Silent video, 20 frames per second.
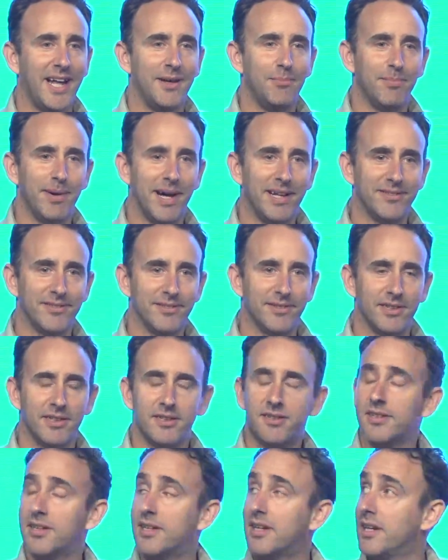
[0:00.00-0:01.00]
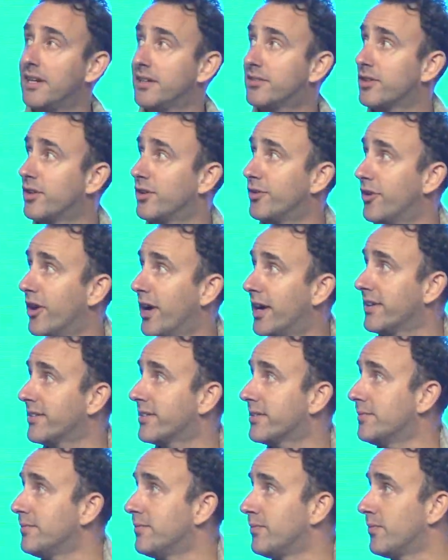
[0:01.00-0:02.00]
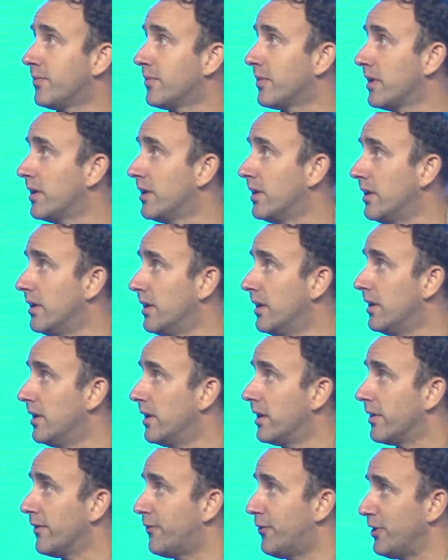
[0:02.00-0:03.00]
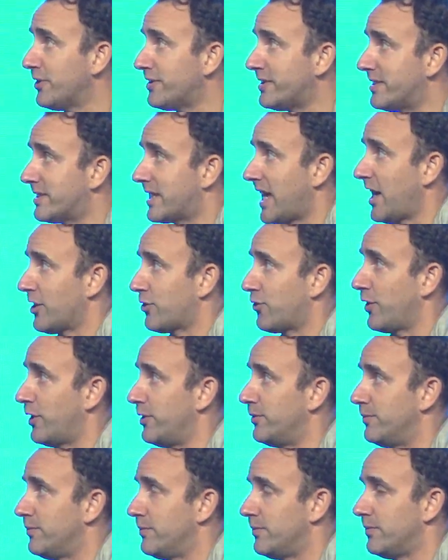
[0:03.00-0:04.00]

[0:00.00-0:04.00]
unbundled it in its own right. The first is cash flow.